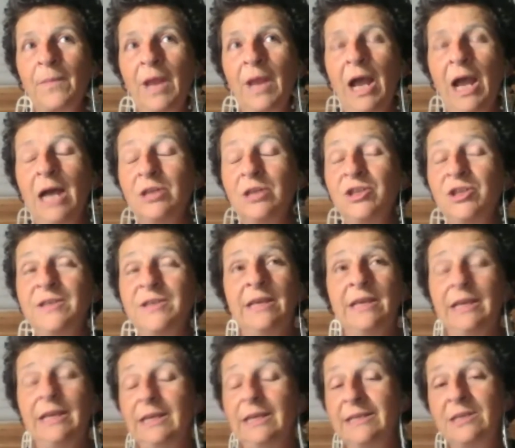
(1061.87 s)
I just
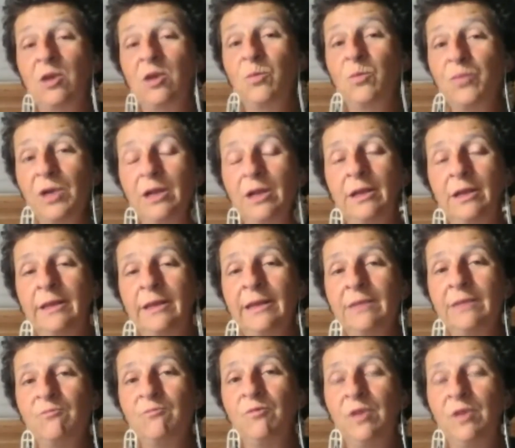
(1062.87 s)
think it is so brilliant, and
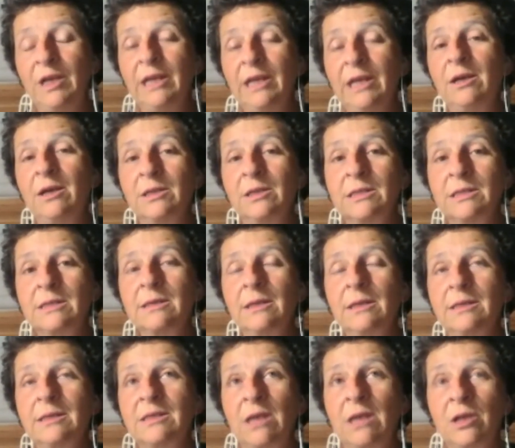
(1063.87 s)
there really are
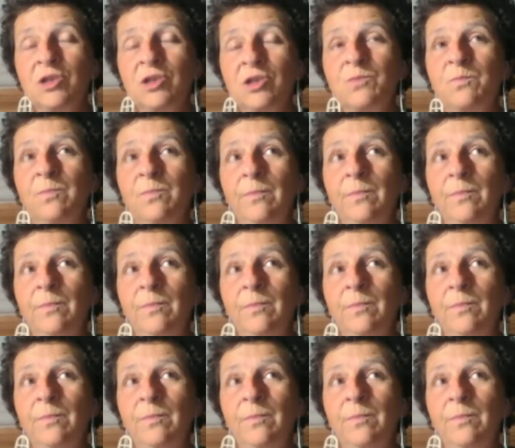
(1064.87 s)
such